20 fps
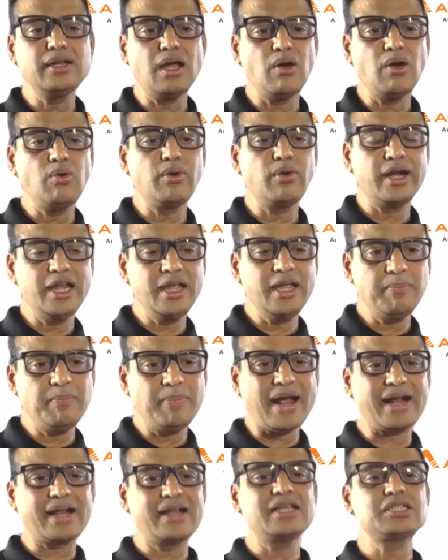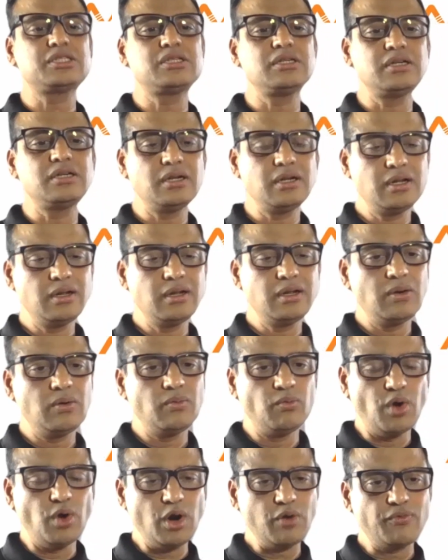now ready packaged
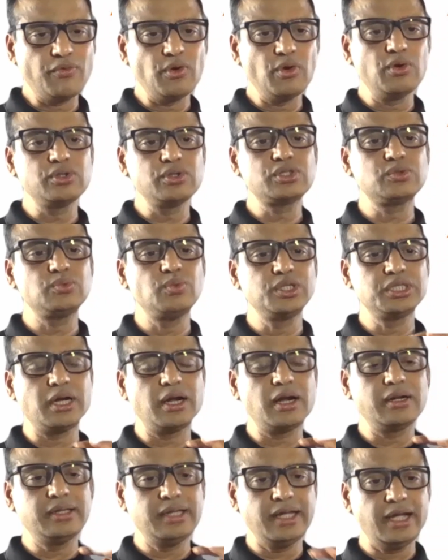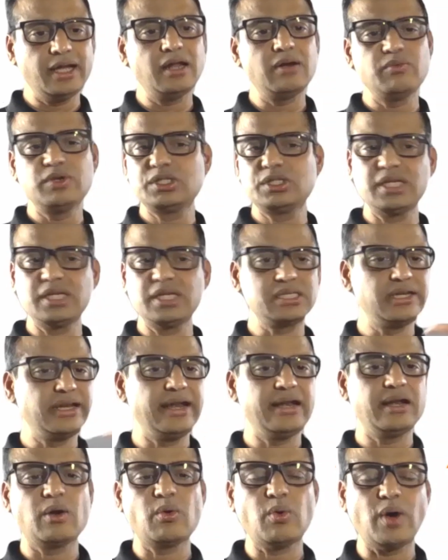workflows which are there, which just
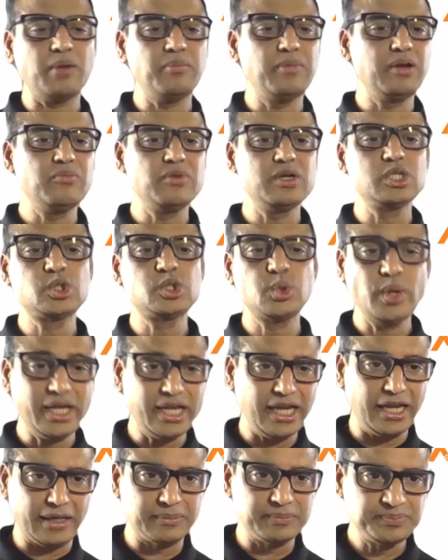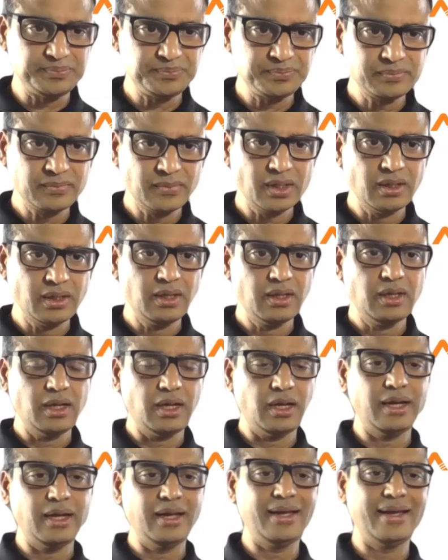require minimal tweaking.
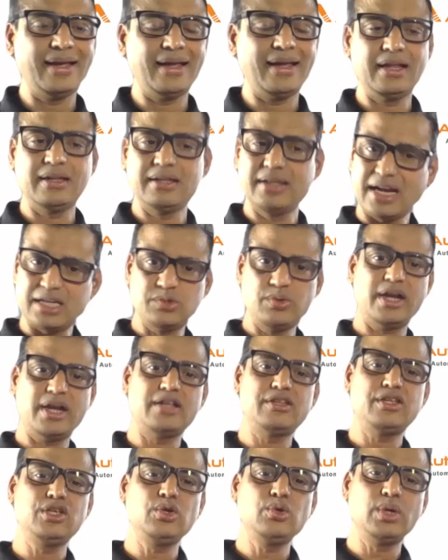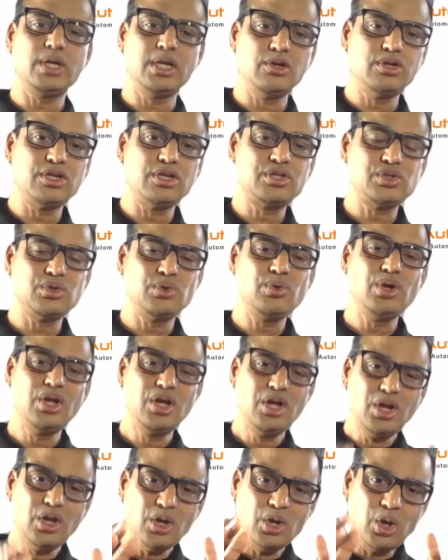Okay. And that's where I think you alluded to
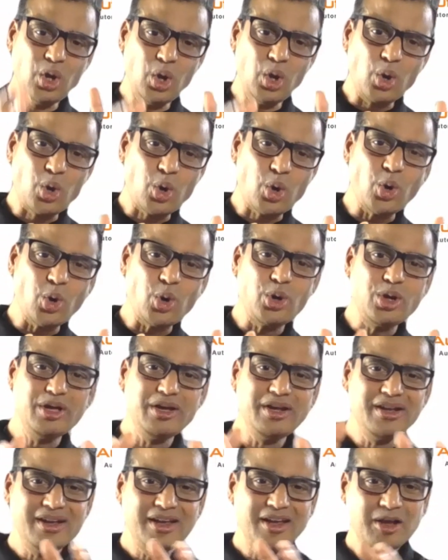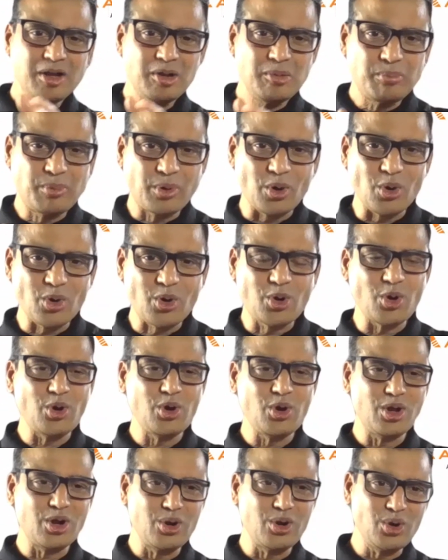low code, pro
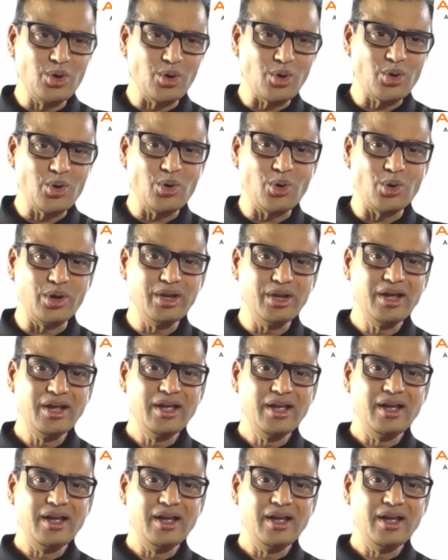code, or no code.